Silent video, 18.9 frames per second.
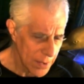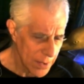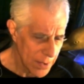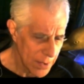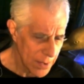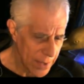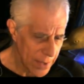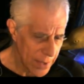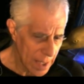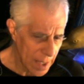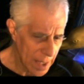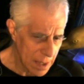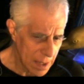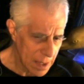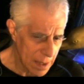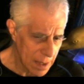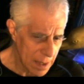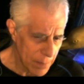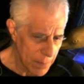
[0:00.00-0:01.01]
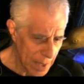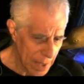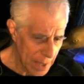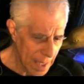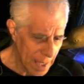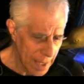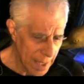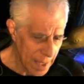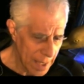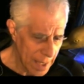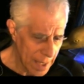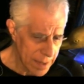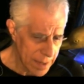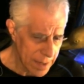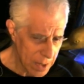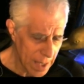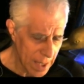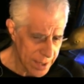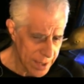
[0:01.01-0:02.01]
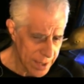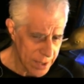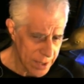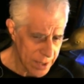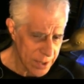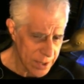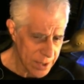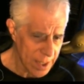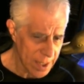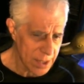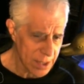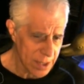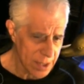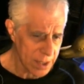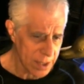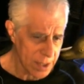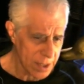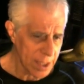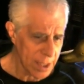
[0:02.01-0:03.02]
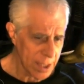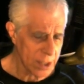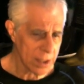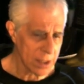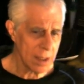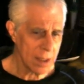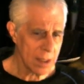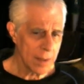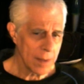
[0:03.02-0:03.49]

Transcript: that plotted his assassination